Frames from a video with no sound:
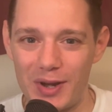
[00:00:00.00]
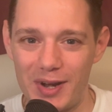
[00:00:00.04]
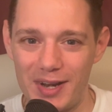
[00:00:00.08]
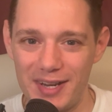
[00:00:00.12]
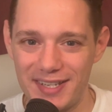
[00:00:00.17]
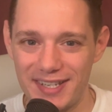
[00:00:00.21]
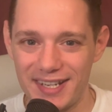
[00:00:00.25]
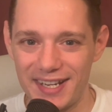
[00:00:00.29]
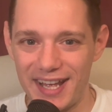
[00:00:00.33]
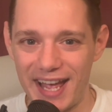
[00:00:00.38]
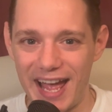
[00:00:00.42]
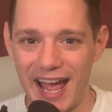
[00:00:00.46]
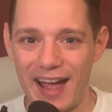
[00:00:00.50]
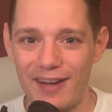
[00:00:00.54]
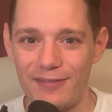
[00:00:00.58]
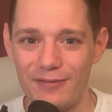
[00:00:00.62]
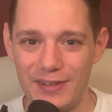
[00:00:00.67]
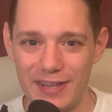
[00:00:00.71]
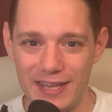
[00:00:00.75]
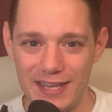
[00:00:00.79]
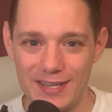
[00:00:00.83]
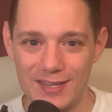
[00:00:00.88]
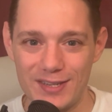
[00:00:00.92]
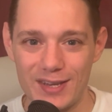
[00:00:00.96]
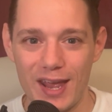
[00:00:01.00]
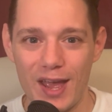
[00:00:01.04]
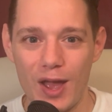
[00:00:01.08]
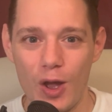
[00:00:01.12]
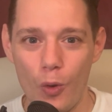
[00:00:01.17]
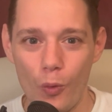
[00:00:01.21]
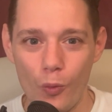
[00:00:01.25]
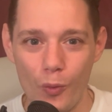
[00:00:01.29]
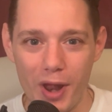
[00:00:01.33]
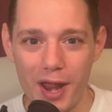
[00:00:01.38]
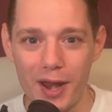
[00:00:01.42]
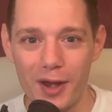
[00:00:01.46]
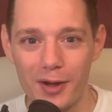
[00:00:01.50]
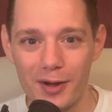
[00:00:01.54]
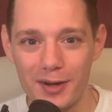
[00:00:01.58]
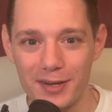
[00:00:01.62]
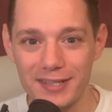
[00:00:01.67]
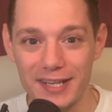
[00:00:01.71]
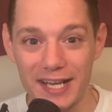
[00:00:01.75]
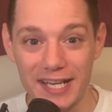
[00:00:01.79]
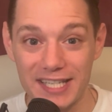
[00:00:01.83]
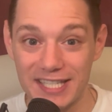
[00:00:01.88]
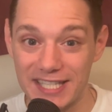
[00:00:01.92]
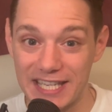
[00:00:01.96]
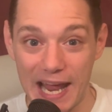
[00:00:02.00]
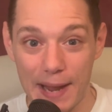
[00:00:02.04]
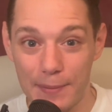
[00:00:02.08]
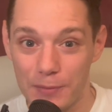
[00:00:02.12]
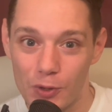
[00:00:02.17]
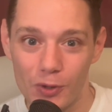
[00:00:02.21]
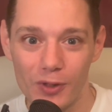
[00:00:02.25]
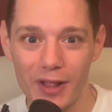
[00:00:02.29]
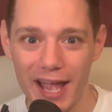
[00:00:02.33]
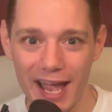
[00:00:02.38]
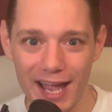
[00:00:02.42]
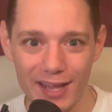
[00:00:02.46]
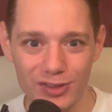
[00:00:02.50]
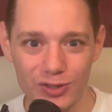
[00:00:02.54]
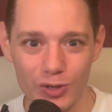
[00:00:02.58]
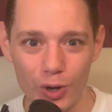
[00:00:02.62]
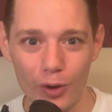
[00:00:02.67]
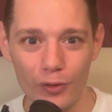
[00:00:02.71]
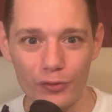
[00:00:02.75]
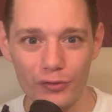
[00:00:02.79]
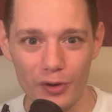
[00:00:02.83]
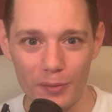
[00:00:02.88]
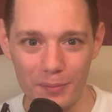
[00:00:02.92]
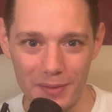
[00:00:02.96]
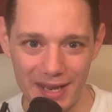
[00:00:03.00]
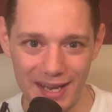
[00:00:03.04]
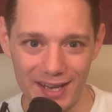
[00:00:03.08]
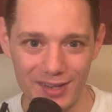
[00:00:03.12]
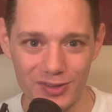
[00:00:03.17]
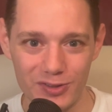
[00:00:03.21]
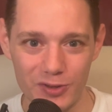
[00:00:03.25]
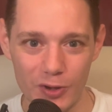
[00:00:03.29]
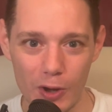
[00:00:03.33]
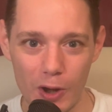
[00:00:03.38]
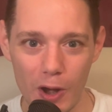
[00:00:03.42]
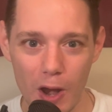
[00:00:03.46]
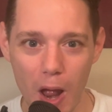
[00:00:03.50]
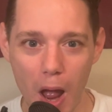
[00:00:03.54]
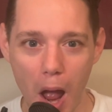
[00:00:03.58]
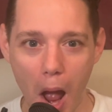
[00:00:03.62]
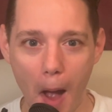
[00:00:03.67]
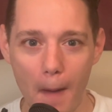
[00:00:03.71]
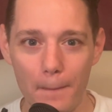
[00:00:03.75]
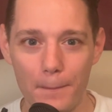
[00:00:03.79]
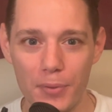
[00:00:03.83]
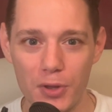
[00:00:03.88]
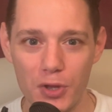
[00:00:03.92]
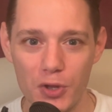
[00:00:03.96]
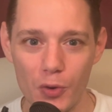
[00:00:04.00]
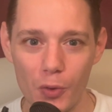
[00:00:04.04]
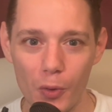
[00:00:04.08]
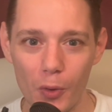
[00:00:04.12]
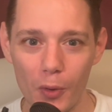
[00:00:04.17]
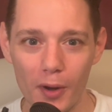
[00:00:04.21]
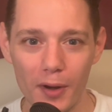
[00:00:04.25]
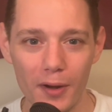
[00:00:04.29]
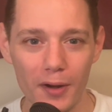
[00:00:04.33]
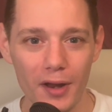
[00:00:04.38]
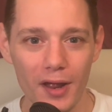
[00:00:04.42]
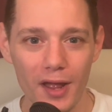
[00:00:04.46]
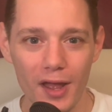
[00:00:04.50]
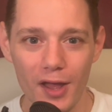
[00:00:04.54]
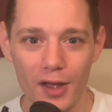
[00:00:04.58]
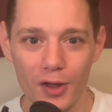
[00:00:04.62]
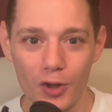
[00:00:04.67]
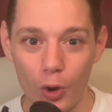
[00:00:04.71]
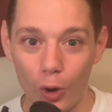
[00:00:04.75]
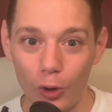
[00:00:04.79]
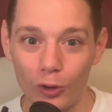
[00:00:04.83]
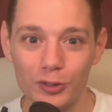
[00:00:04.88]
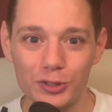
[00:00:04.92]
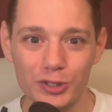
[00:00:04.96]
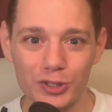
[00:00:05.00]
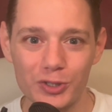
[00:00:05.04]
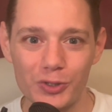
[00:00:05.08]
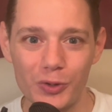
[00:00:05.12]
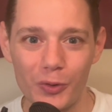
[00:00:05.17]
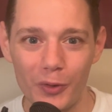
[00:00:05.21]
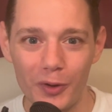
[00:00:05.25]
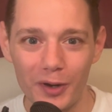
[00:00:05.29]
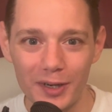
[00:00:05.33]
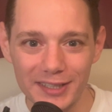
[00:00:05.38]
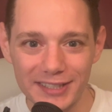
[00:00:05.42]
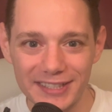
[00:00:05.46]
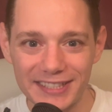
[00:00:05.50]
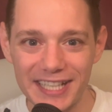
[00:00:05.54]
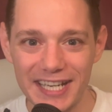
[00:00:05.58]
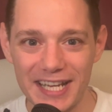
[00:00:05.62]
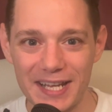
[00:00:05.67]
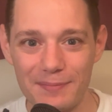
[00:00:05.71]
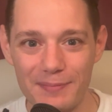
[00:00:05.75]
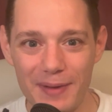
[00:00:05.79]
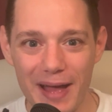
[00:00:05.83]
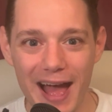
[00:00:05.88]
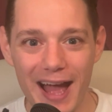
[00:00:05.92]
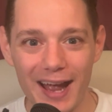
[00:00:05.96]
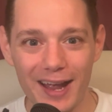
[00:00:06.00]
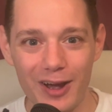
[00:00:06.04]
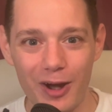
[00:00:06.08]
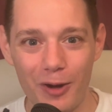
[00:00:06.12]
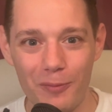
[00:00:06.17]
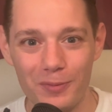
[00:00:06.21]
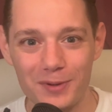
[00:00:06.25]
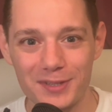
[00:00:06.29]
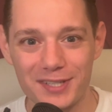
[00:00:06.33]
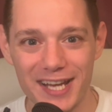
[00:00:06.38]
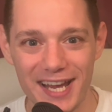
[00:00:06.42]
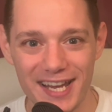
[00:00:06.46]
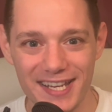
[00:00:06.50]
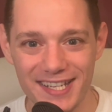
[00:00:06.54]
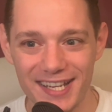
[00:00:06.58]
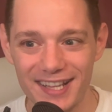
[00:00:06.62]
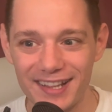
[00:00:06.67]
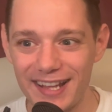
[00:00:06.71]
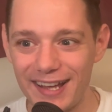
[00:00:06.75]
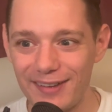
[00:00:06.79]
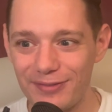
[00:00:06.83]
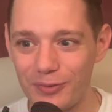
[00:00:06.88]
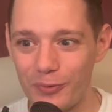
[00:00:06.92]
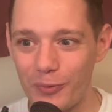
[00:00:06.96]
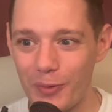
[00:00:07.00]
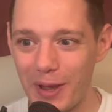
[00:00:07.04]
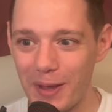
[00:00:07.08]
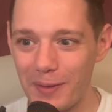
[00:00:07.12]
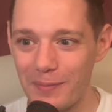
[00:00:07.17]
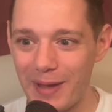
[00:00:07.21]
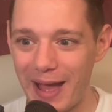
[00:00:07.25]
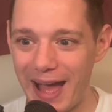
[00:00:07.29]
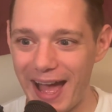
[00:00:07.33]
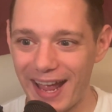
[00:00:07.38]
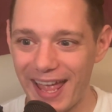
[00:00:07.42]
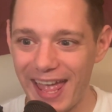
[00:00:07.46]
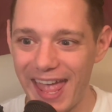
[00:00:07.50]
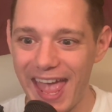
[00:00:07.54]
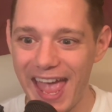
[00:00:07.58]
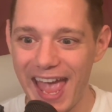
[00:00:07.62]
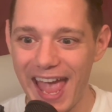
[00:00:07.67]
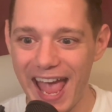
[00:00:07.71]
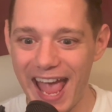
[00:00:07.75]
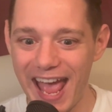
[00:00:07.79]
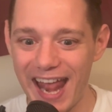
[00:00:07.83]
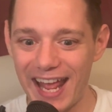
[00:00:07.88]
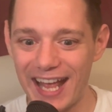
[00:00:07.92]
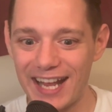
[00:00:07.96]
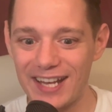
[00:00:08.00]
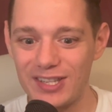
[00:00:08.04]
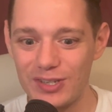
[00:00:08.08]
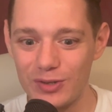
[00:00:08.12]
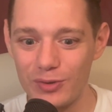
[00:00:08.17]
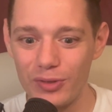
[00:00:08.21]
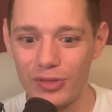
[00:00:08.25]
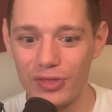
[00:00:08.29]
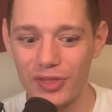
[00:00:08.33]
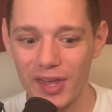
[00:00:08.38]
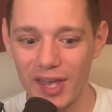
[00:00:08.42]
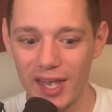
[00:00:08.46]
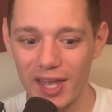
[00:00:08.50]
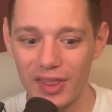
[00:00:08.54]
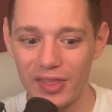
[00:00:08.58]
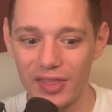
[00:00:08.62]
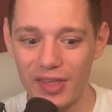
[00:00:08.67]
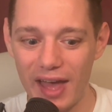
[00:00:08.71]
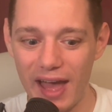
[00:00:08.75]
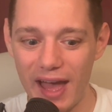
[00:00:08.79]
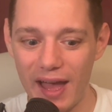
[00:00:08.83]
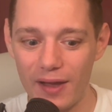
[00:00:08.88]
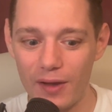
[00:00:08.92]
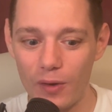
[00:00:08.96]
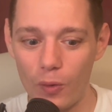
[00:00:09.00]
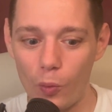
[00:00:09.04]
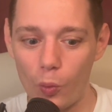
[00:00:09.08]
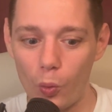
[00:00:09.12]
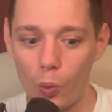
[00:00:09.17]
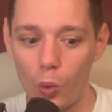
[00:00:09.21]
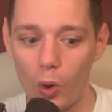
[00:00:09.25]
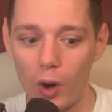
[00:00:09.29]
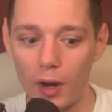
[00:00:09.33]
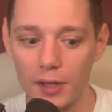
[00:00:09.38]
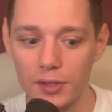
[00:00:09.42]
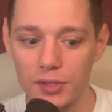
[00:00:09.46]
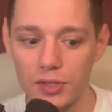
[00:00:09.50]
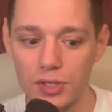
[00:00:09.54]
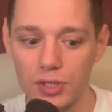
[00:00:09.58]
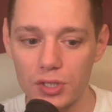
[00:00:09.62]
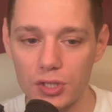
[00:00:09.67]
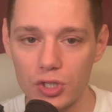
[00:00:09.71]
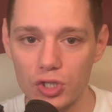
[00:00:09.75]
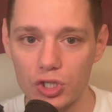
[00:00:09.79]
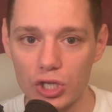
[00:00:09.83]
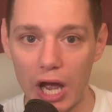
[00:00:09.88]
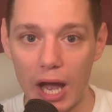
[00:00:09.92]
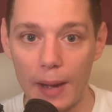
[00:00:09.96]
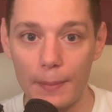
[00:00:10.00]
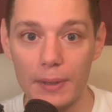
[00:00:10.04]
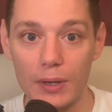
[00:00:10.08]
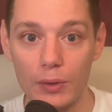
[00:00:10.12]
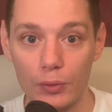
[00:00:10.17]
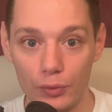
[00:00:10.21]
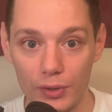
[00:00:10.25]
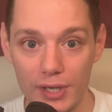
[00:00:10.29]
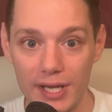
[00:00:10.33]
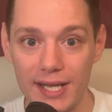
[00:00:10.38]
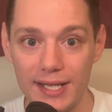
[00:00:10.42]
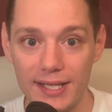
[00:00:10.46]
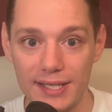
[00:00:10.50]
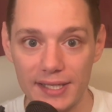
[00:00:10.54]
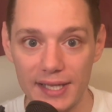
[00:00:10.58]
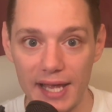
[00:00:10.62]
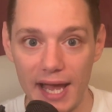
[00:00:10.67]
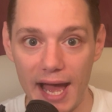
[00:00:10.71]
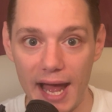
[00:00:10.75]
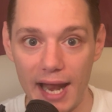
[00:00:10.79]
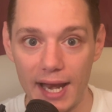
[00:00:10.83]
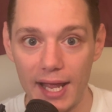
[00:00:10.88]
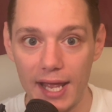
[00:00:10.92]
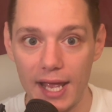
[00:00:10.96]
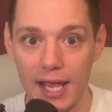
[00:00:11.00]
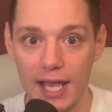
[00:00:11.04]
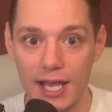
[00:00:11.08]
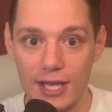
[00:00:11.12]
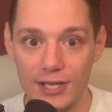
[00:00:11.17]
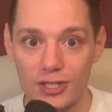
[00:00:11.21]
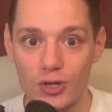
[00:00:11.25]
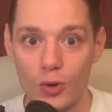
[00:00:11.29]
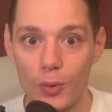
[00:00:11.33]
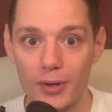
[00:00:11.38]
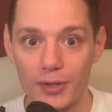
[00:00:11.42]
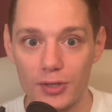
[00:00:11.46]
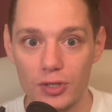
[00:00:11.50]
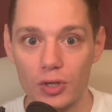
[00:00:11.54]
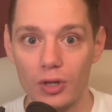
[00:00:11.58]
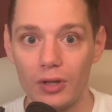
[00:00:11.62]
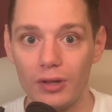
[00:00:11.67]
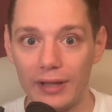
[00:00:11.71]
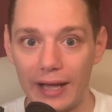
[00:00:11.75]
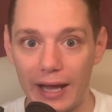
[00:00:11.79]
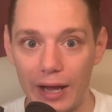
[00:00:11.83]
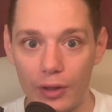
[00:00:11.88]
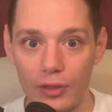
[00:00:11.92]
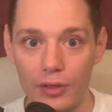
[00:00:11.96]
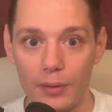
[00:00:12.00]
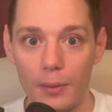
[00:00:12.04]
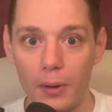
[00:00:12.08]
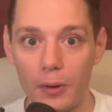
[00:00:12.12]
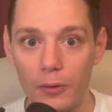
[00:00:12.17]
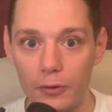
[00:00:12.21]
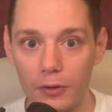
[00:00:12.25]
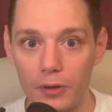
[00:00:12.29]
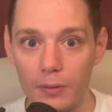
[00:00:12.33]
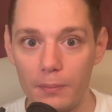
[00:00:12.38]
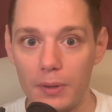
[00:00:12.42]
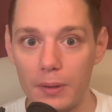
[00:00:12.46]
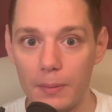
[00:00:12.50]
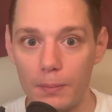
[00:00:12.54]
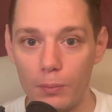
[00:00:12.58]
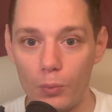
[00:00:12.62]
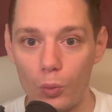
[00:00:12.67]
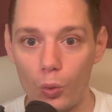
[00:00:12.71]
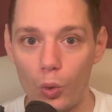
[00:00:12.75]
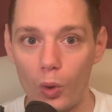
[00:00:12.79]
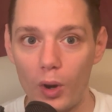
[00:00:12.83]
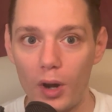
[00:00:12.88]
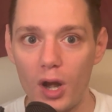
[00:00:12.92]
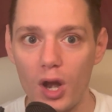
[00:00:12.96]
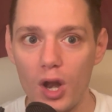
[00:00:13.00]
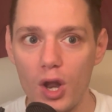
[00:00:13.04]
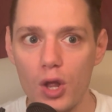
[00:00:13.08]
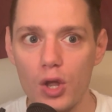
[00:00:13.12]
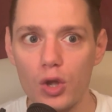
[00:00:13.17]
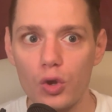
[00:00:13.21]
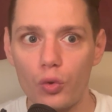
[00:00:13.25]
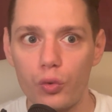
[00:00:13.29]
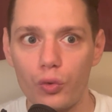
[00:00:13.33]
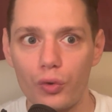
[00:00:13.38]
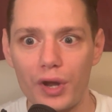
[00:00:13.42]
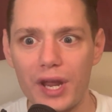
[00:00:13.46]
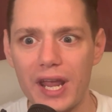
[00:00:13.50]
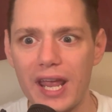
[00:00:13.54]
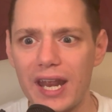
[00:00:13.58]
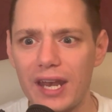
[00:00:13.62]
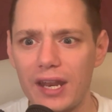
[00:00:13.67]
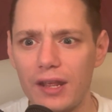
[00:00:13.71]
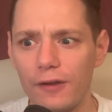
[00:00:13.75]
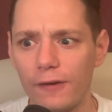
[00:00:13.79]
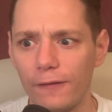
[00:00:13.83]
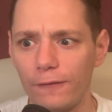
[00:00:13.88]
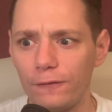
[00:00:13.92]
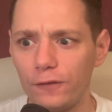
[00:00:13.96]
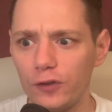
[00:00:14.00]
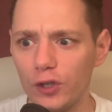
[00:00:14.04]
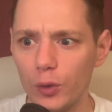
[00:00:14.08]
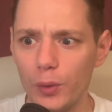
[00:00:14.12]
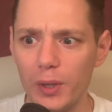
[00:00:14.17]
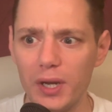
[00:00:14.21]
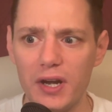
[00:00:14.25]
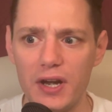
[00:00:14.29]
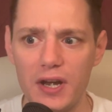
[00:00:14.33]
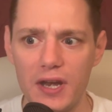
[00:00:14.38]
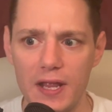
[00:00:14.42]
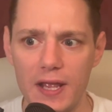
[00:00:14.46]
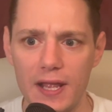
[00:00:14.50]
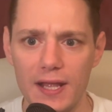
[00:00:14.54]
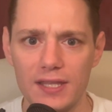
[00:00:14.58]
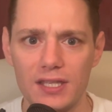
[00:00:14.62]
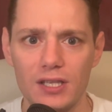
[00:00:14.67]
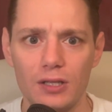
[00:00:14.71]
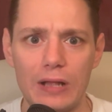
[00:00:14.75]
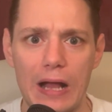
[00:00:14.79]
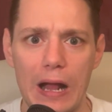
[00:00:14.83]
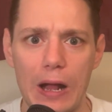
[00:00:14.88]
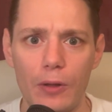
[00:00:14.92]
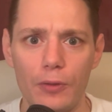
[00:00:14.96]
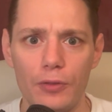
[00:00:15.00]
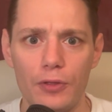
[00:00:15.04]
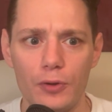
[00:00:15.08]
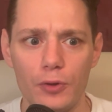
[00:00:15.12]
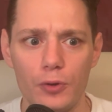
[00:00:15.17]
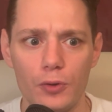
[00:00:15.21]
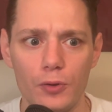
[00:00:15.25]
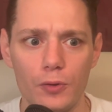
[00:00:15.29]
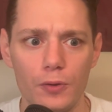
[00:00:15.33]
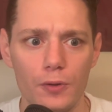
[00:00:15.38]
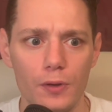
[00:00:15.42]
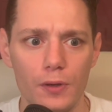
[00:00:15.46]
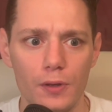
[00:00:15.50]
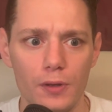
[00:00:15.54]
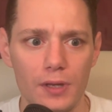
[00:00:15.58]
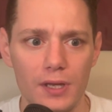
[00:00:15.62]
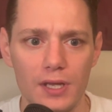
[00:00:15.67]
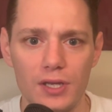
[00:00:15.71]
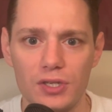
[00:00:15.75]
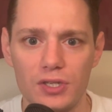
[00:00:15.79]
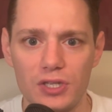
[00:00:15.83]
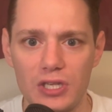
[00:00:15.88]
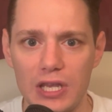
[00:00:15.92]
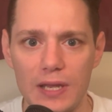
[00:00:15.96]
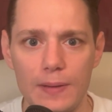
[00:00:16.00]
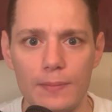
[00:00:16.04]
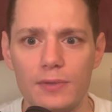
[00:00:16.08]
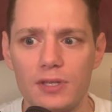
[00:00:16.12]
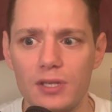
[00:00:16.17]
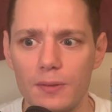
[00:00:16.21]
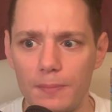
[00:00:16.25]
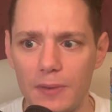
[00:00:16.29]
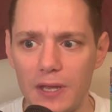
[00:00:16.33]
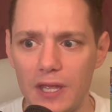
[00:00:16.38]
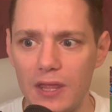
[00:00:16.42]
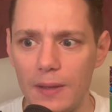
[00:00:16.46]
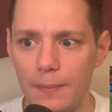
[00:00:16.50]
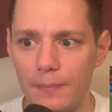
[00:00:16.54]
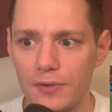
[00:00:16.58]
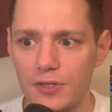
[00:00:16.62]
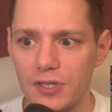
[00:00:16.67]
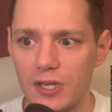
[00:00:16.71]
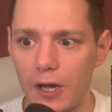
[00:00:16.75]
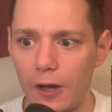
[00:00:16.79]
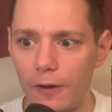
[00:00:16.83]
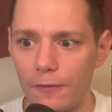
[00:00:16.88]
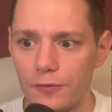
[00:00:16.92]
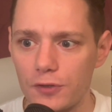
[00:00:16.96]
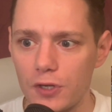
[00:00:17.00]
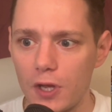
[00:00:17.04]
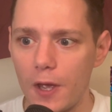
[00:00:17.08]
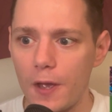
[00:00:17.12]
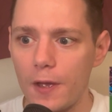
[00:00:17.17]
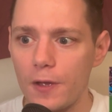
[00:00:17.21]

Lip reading: He's going to have his wingers like Samuel Eto'o from Inter, a pure goal scorer, sitting back almost as a left wing back. And I do think that once Xabi reads that, he's going to allow them a little bit more creative fluidity and to allow his team to be themselves.